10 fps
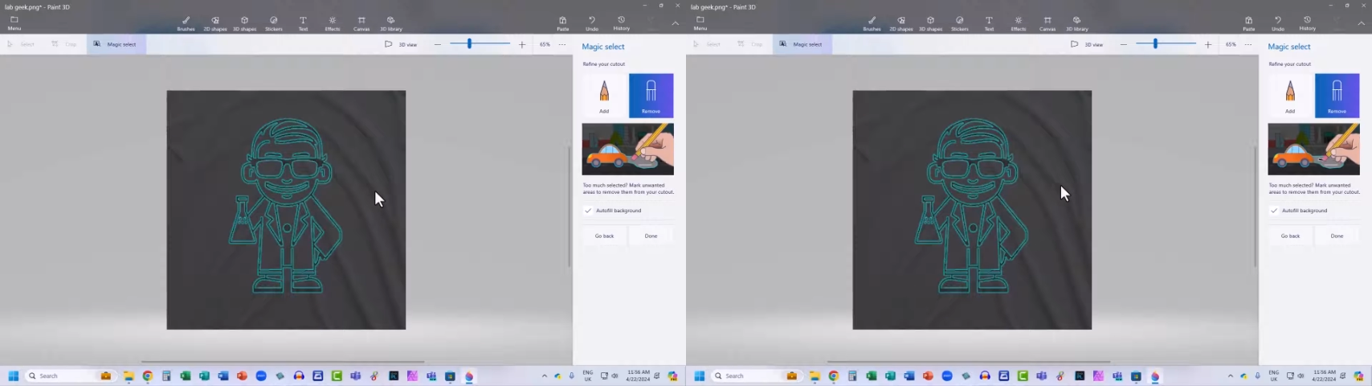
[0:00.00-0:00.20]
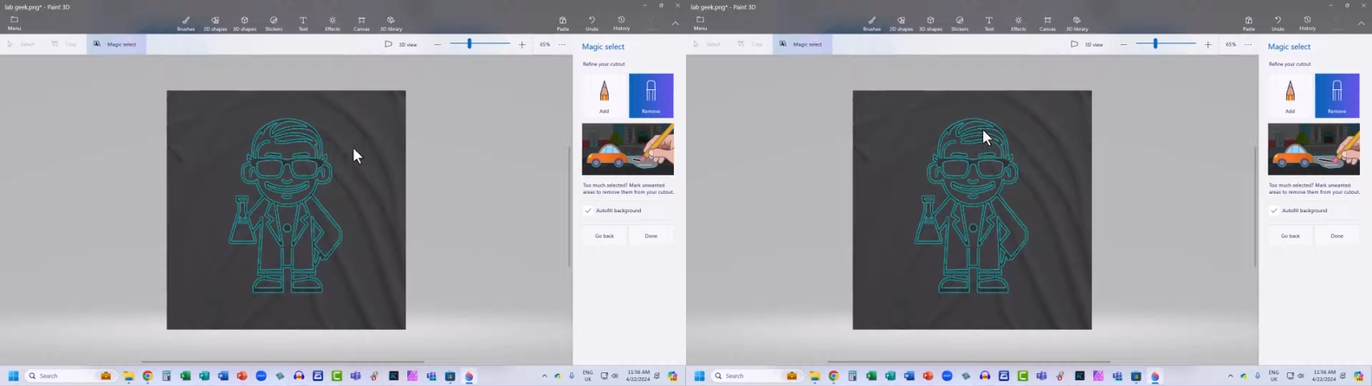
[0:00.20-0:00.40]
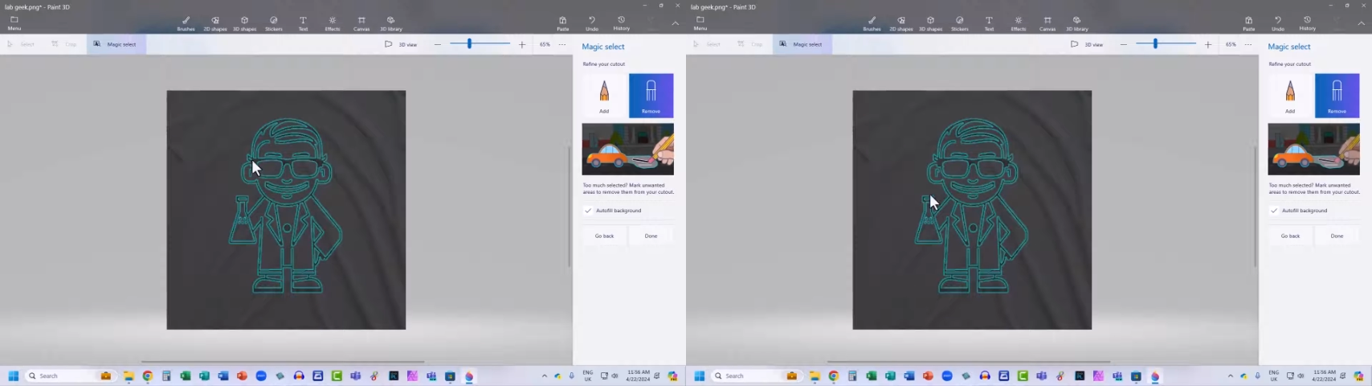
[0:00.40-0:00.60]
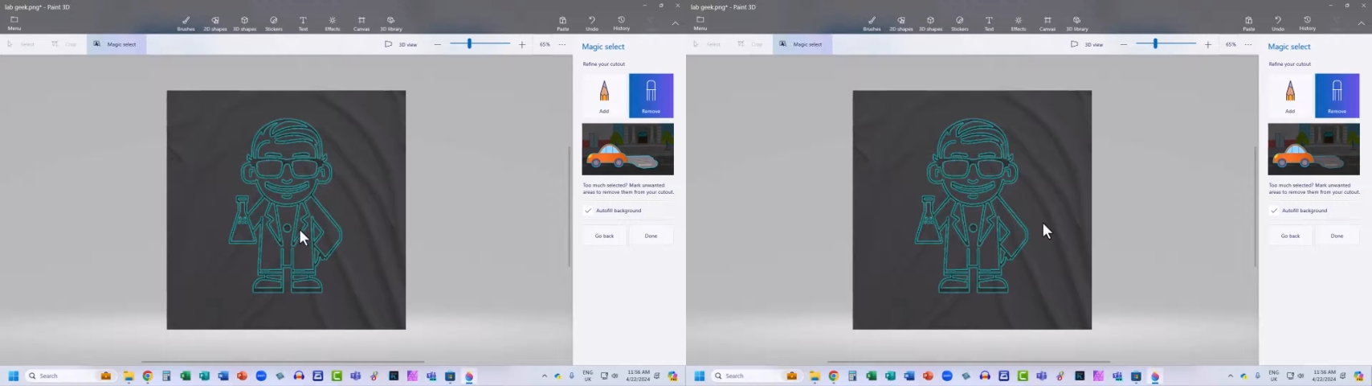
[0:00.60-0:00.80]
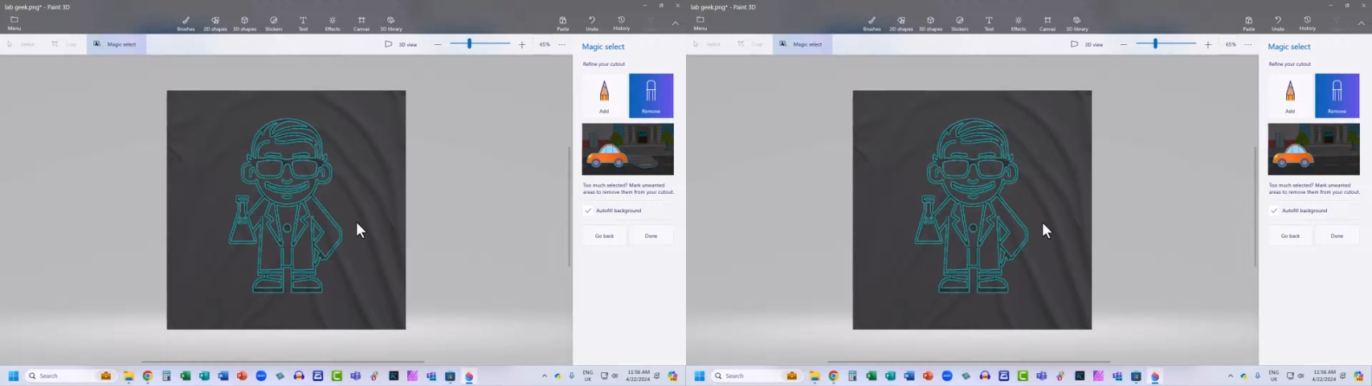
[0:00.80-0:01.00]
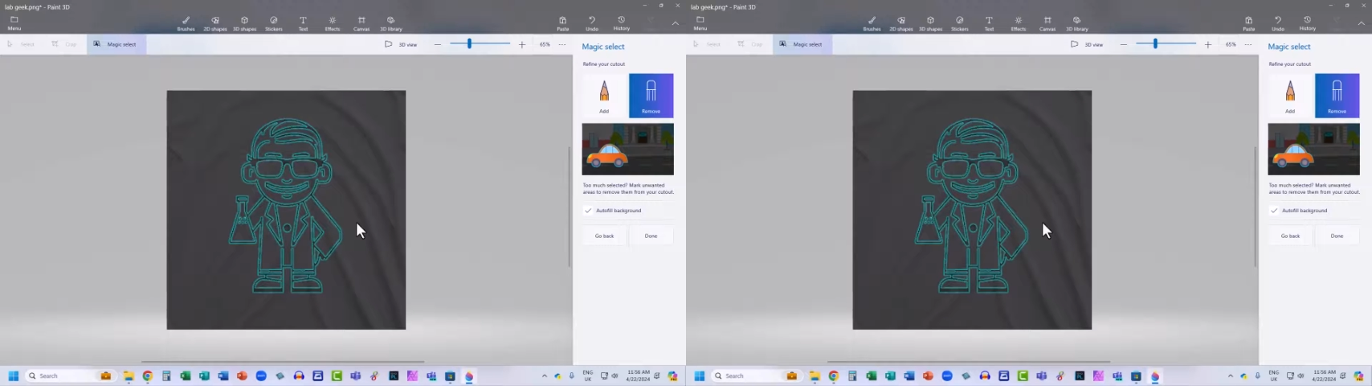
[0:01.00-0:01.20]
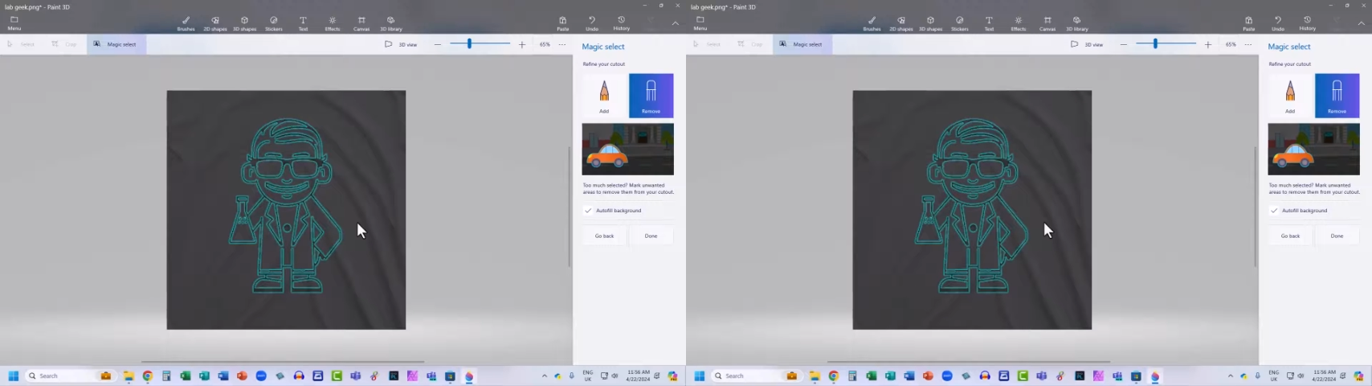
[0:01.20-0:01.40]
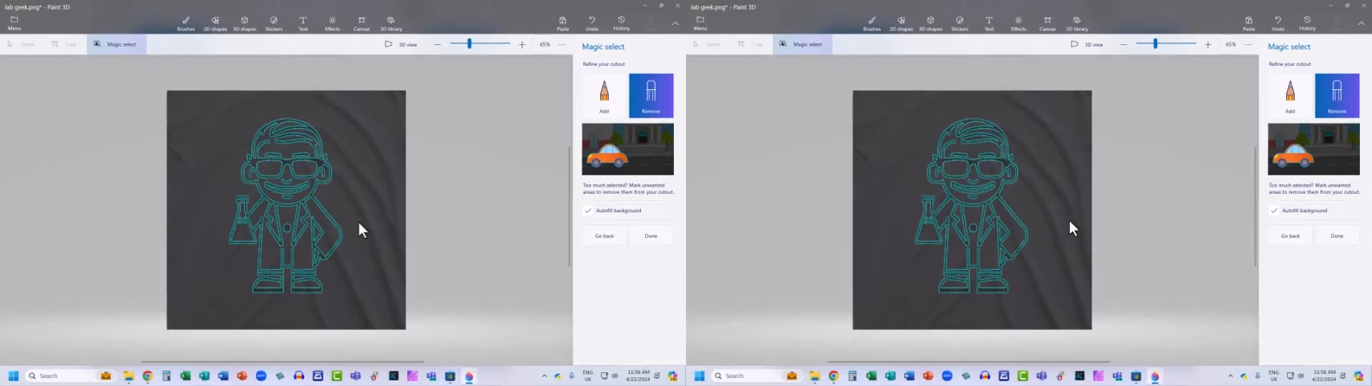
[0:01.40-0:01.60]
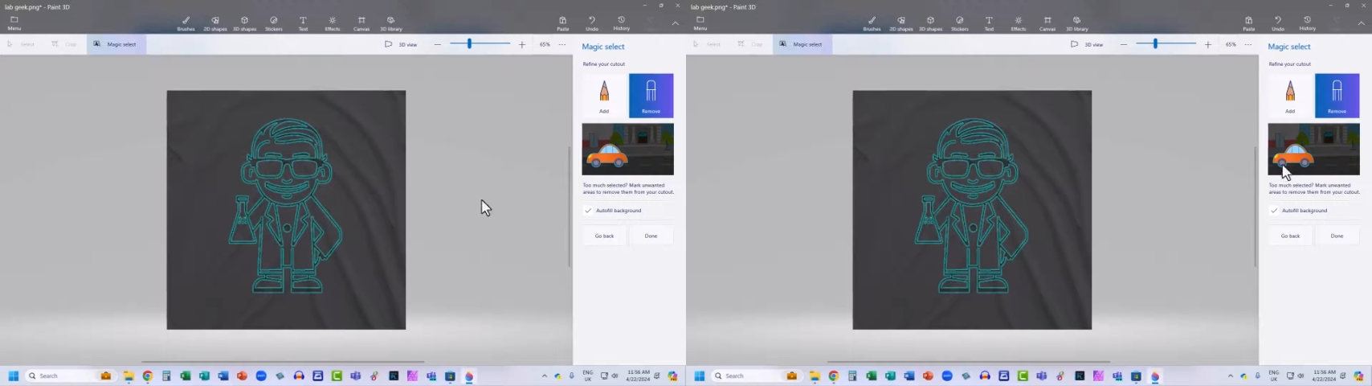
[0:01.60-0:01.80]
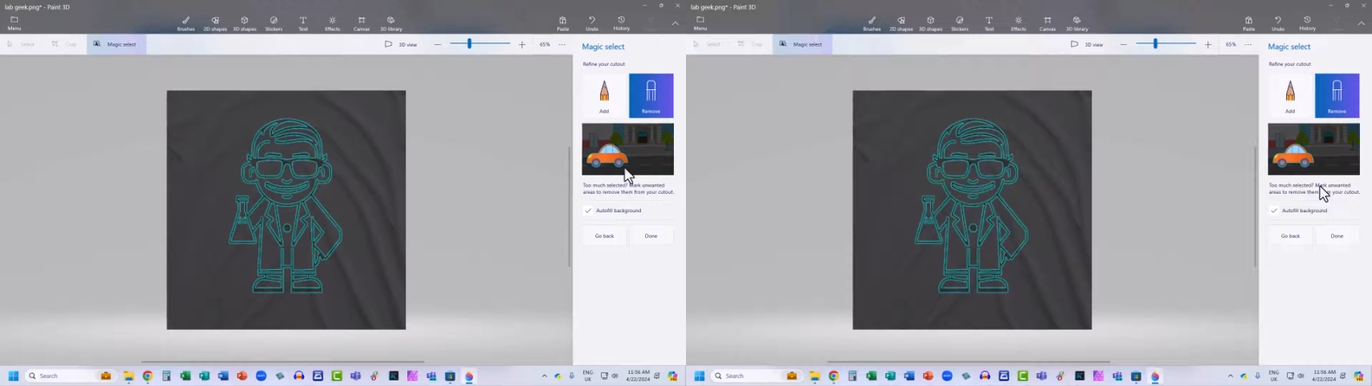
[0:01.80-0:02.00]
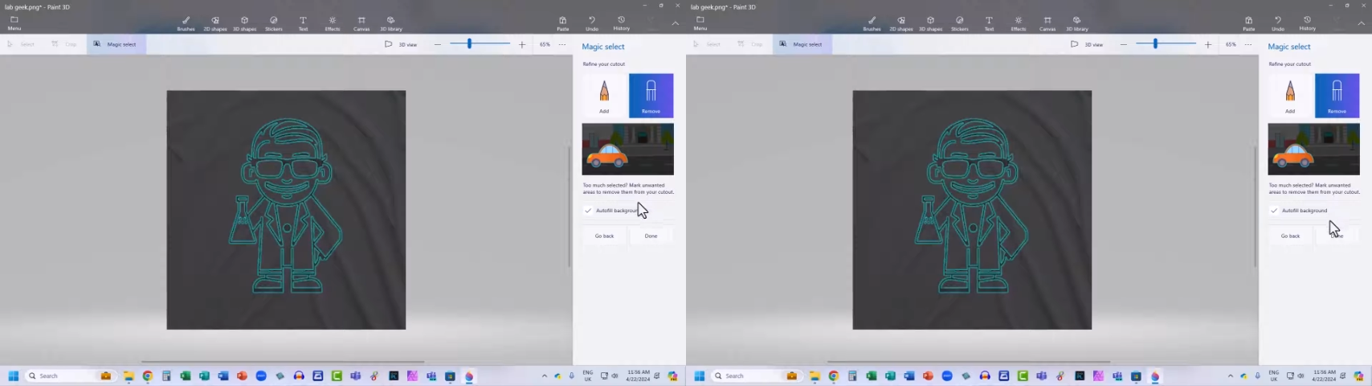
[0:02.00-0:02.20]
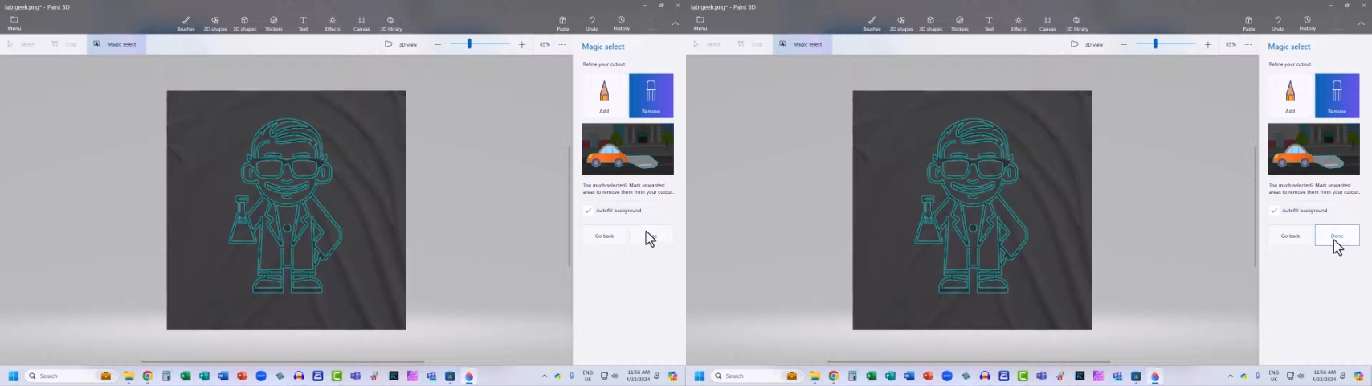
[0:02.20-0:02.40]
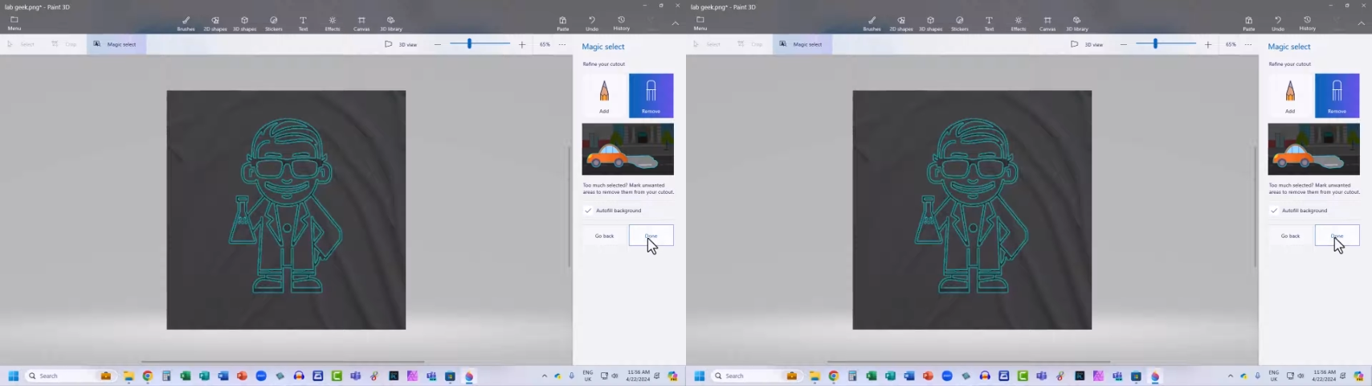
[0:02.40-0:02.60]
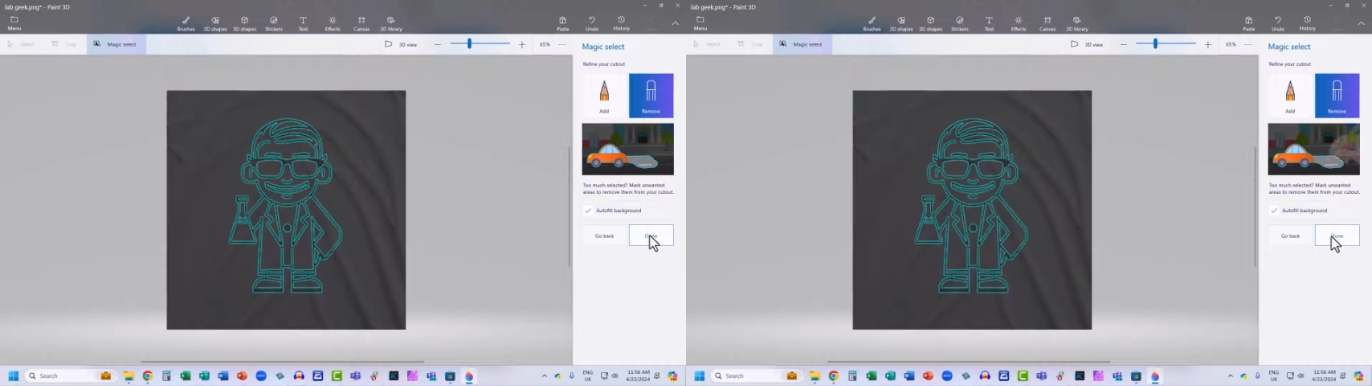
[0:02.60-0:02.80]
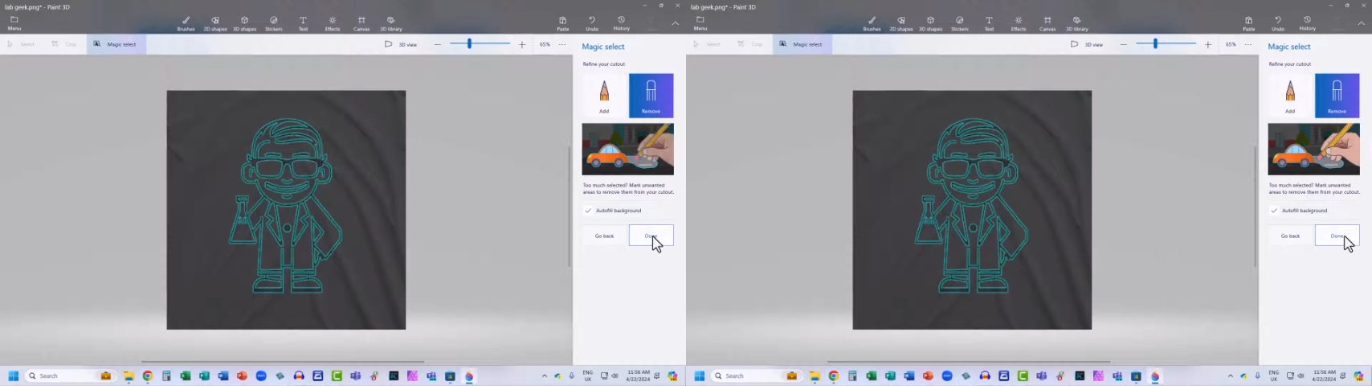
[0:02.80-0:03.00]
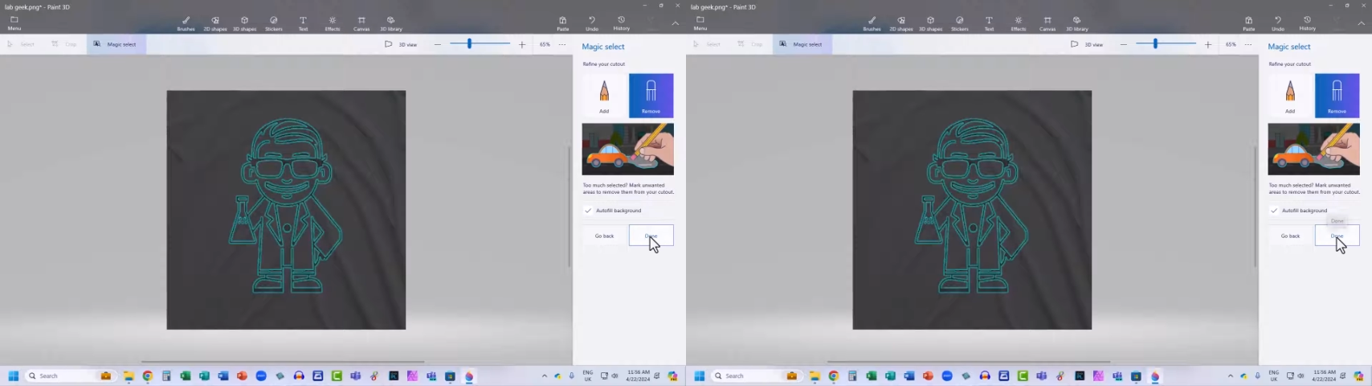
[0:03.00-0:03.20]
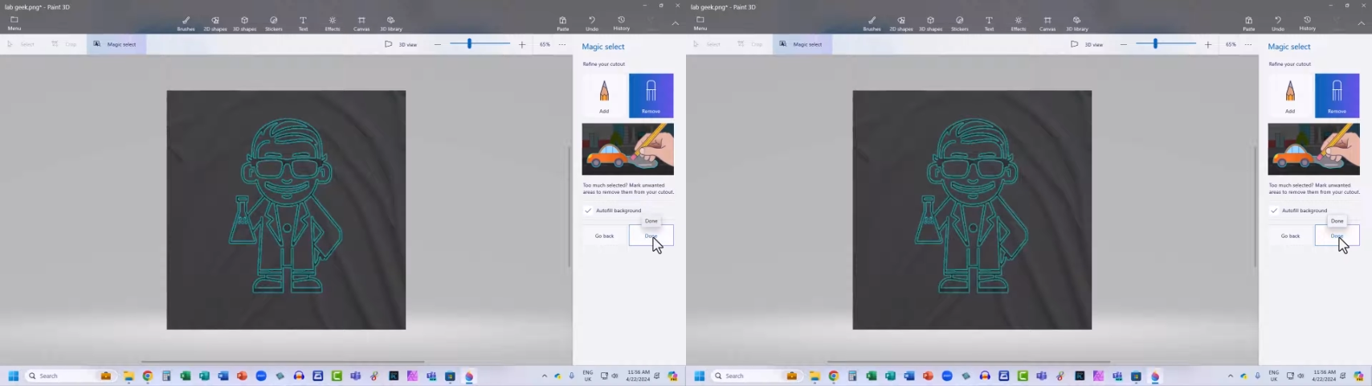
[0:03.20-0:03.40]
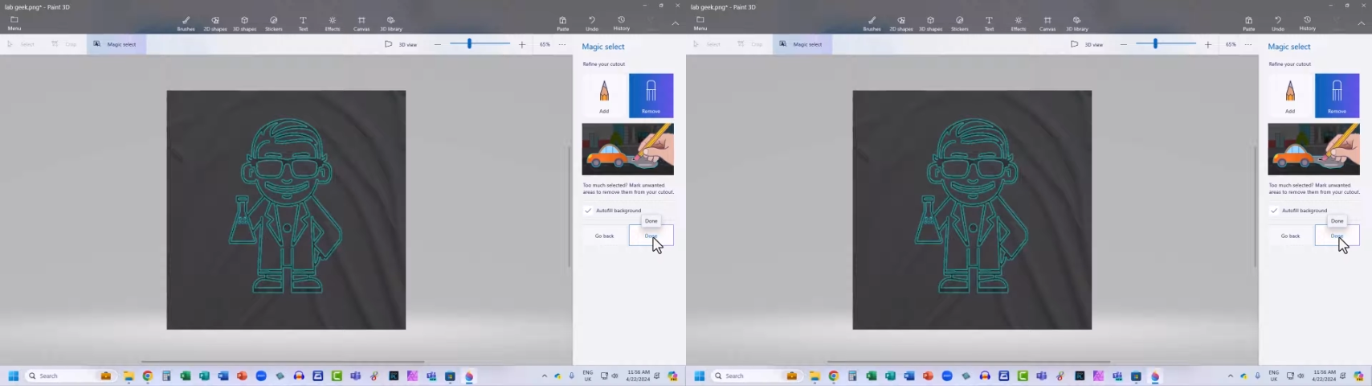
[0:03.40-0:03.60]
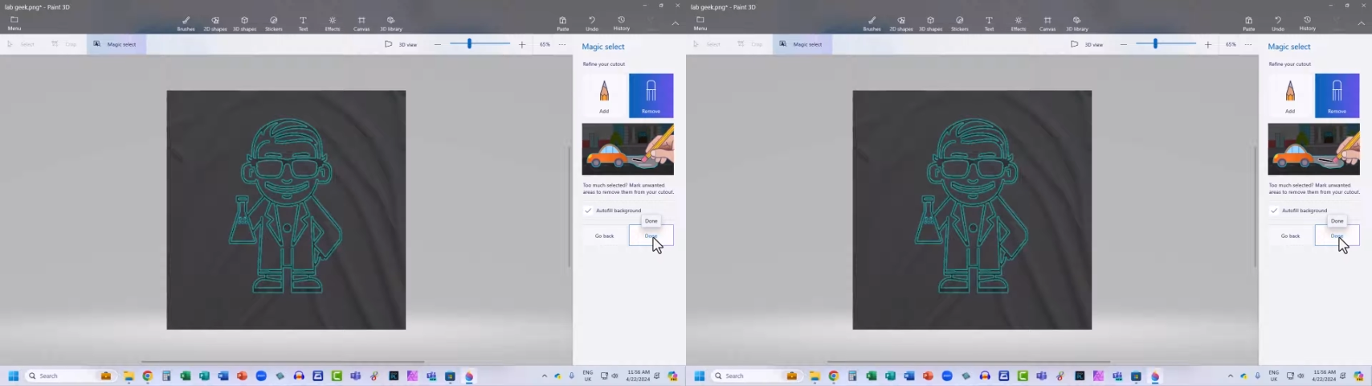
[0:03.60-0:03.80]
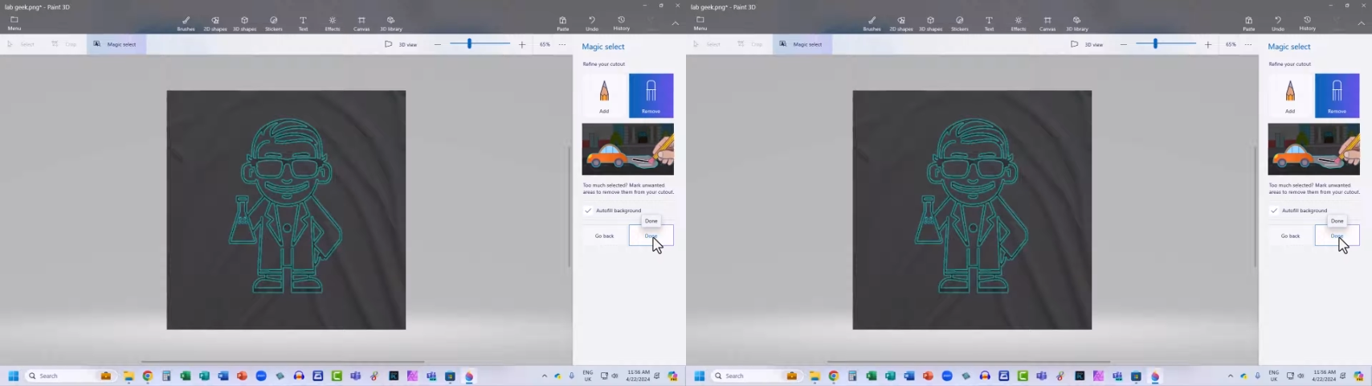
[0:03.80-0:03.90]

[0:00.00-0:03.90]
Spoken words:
No face is visible, so there are no lips to read.